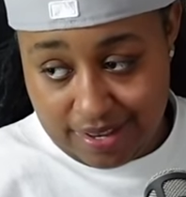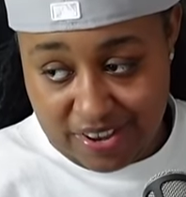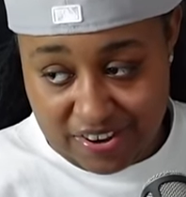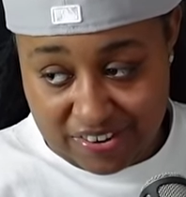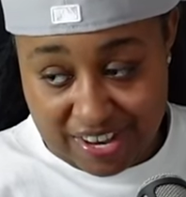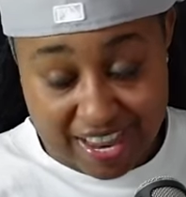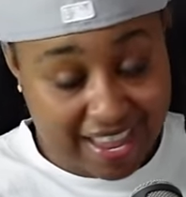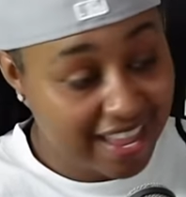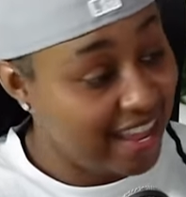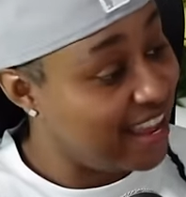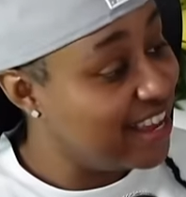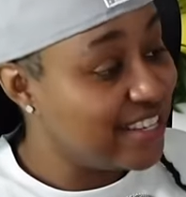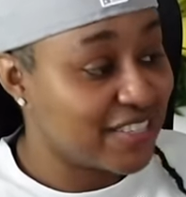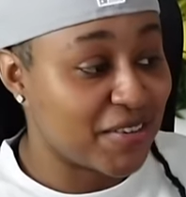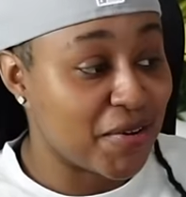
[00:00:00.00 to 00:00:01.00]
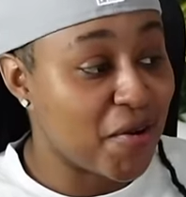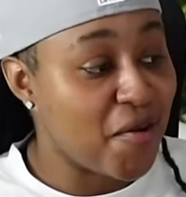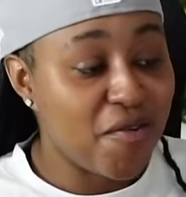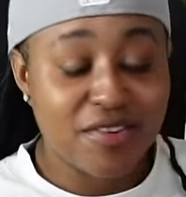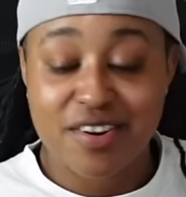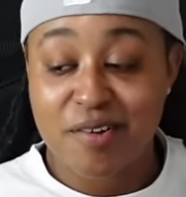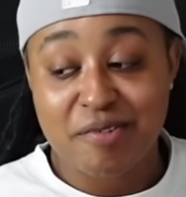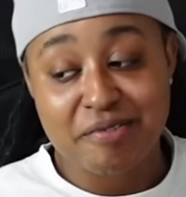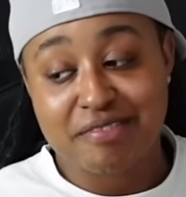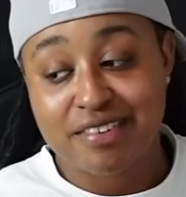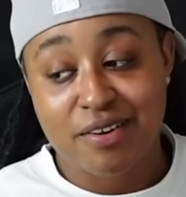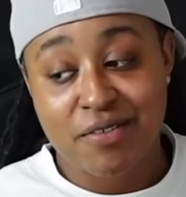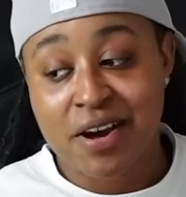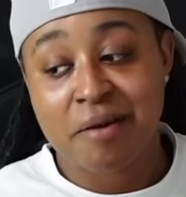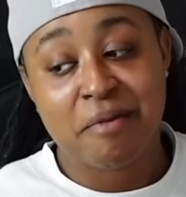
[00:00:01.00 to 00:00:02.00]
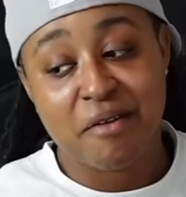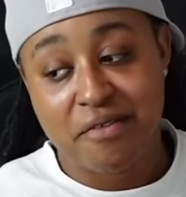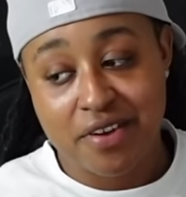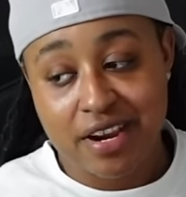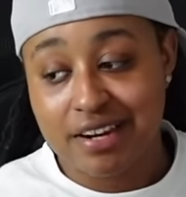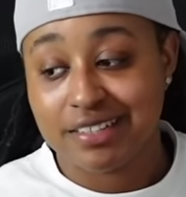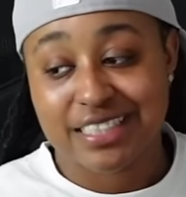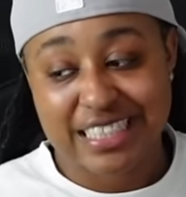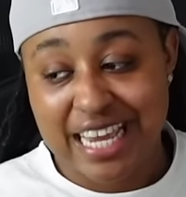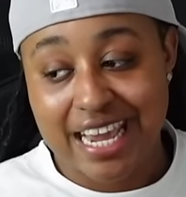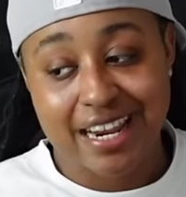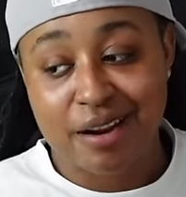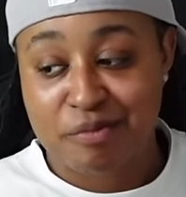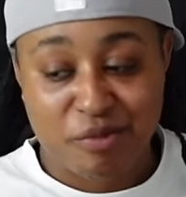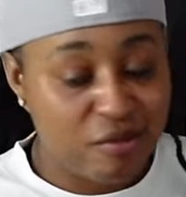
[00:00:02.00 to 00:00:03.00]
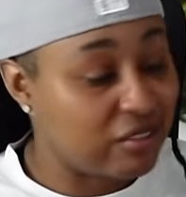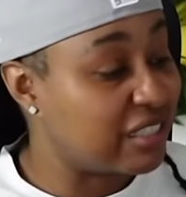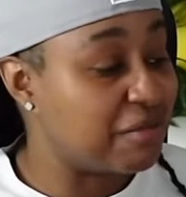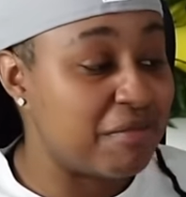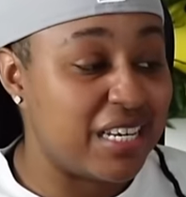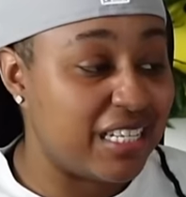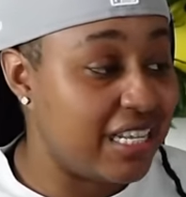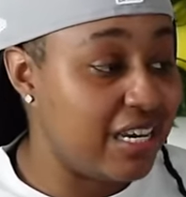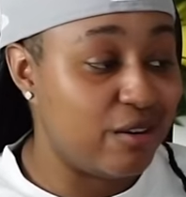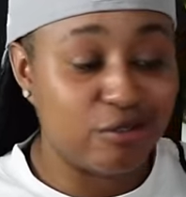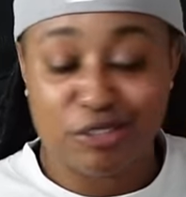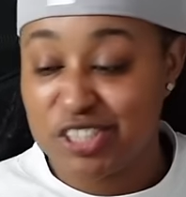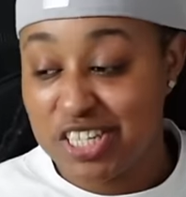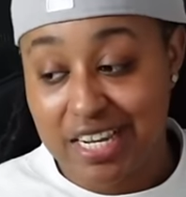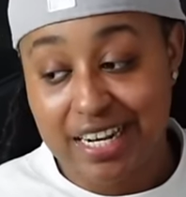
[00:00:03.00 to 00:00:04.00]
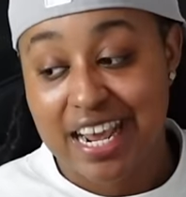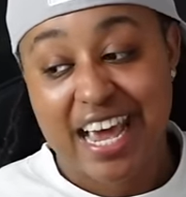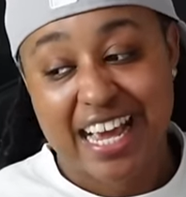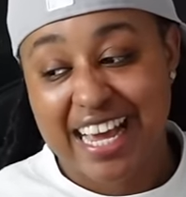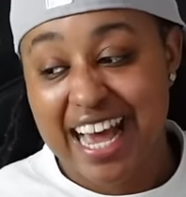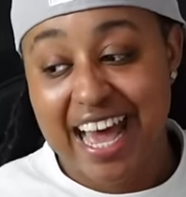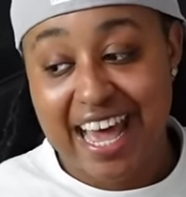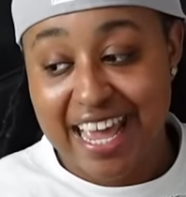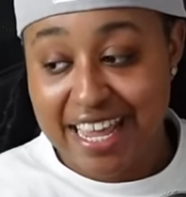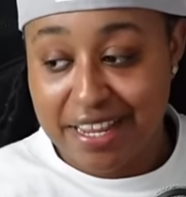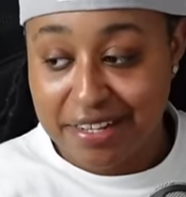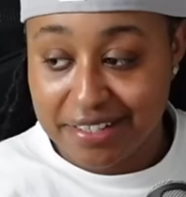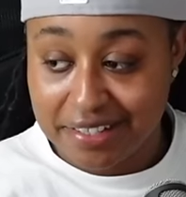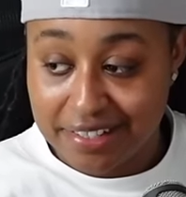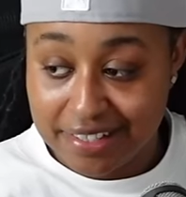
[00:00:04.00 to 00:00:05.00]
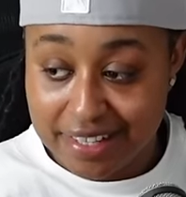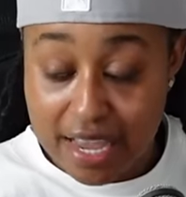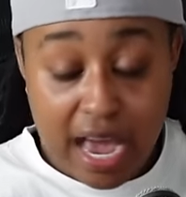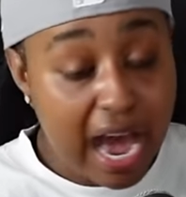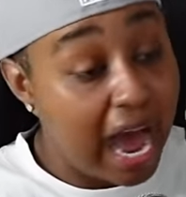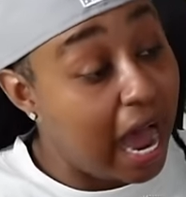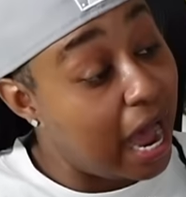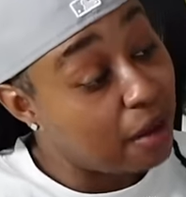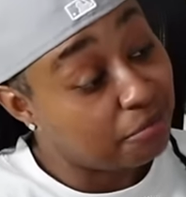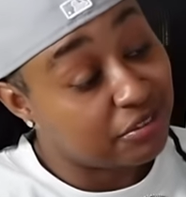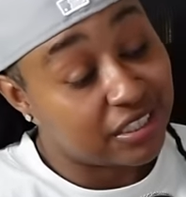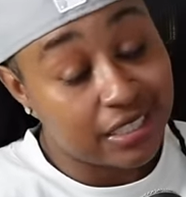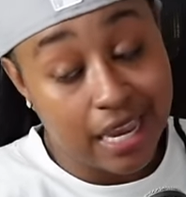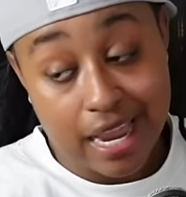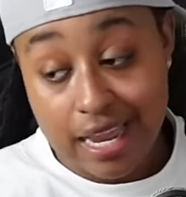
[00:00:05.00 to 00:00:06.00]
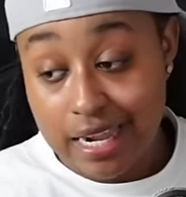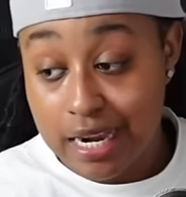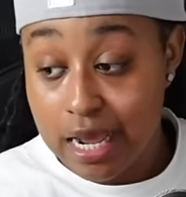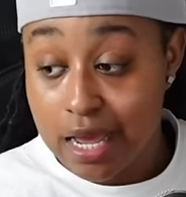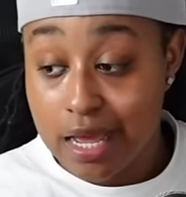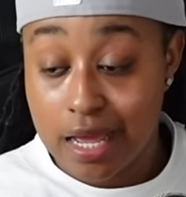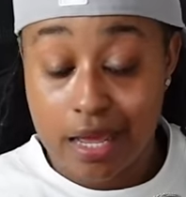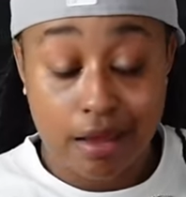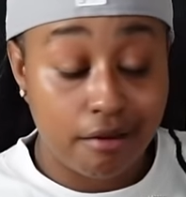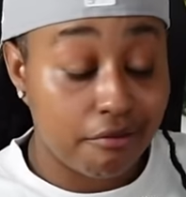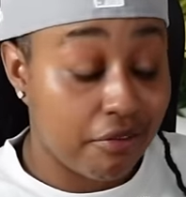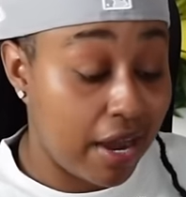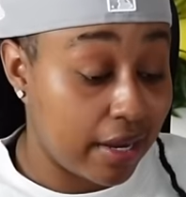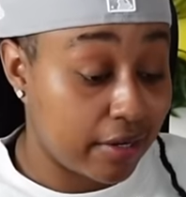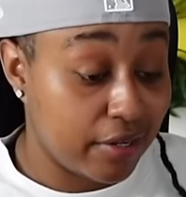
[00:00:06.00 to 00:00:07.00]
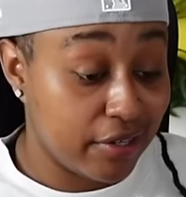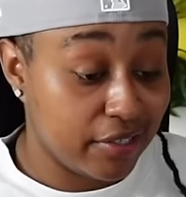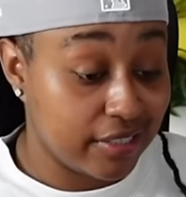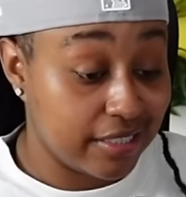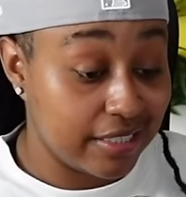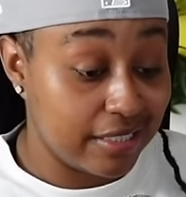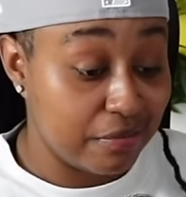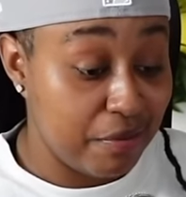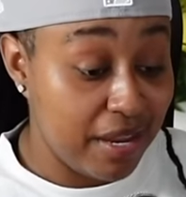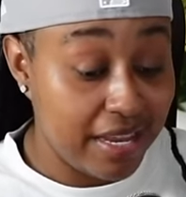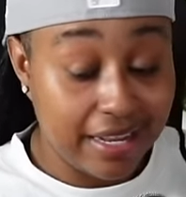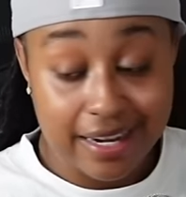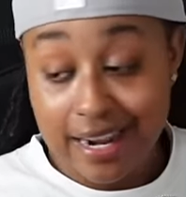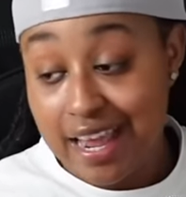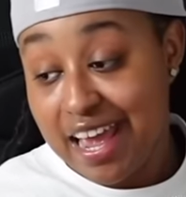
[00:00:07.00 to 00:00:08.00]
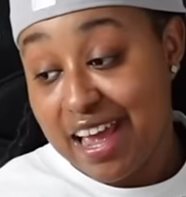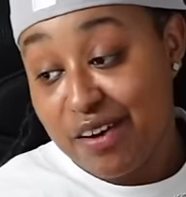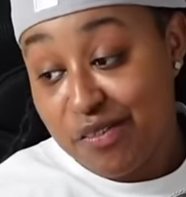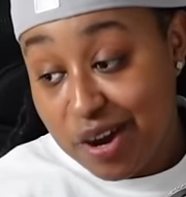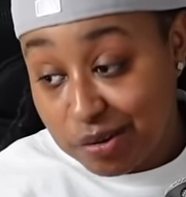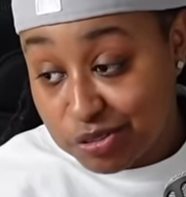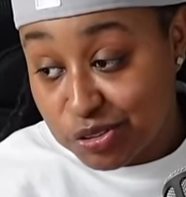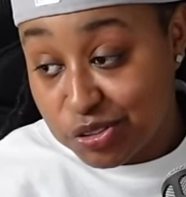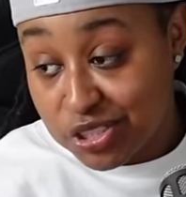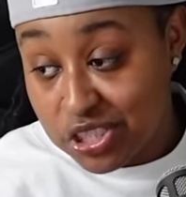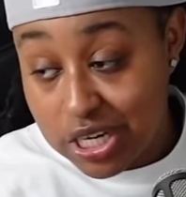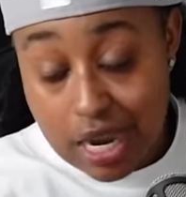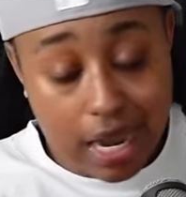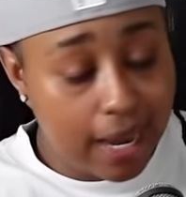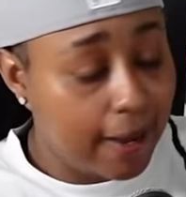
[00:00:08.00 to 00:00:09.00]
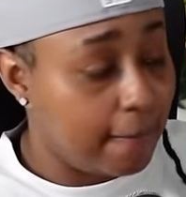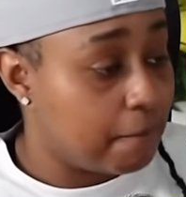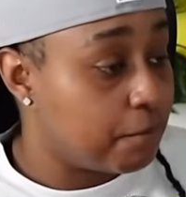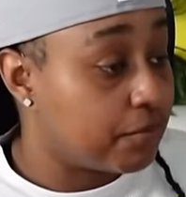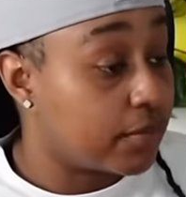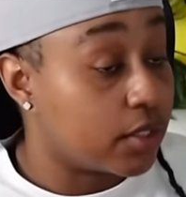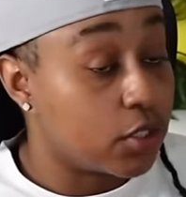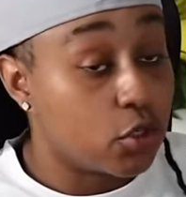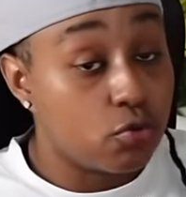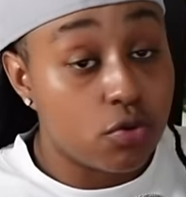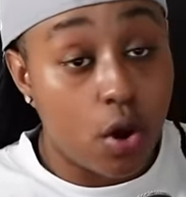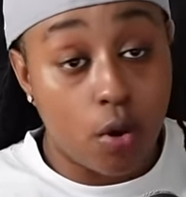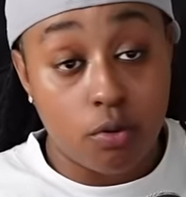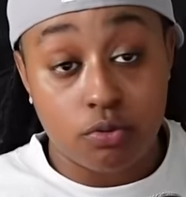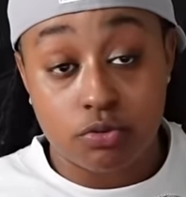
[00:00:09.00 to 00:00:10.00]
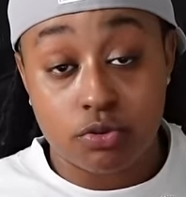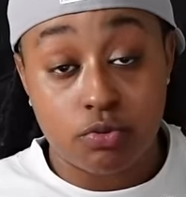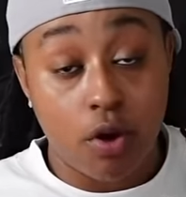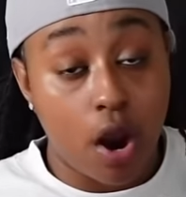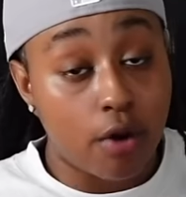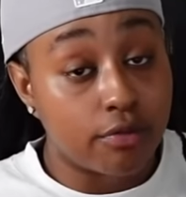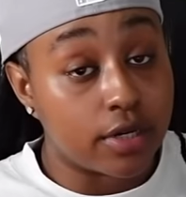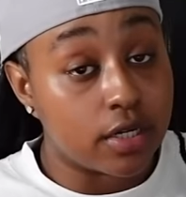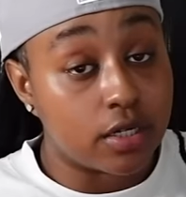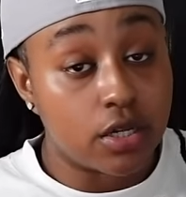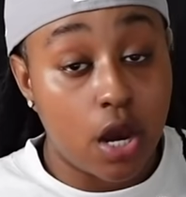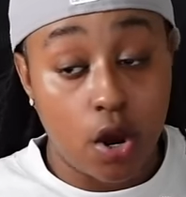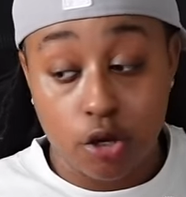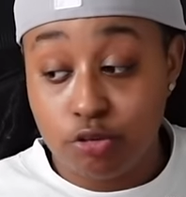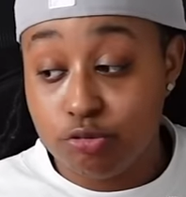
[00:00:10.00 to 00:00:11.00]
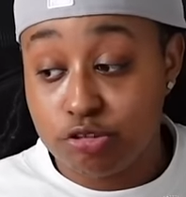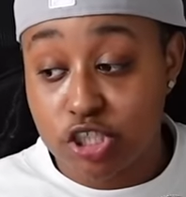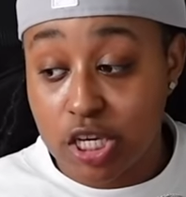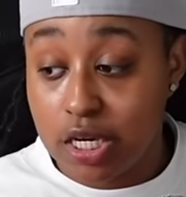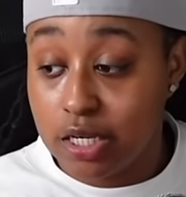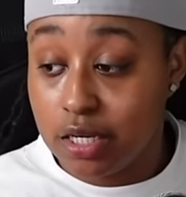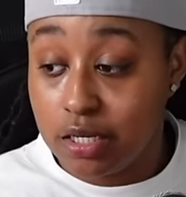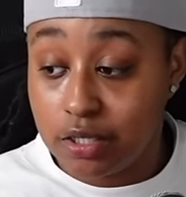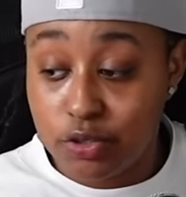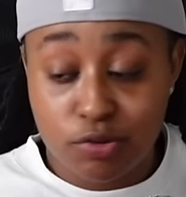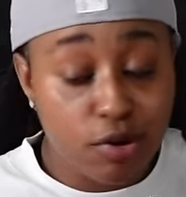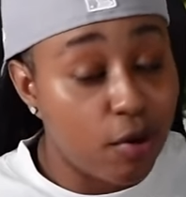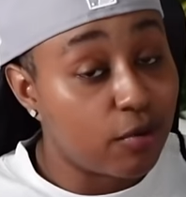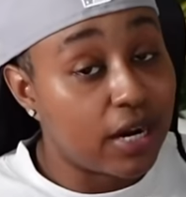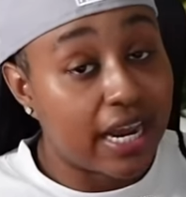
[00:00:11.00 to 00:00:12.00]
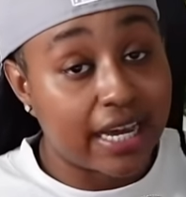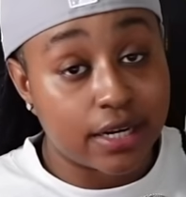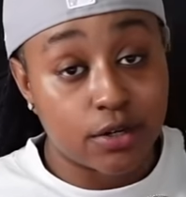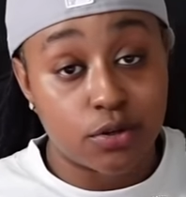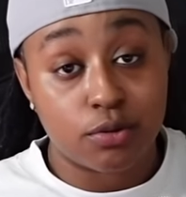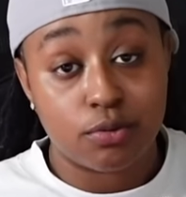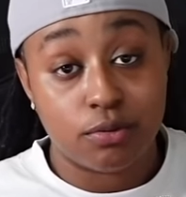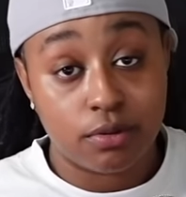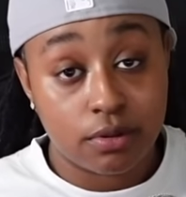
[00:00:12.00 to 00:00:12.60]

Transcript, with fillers: Okay? So don't don't don't come over here saying I'm doing some illegal shit. Okay. I'm saying, vicariously speaking, if I was Chrisean, you know, you already, yo, you seen it. You know what I gotta do.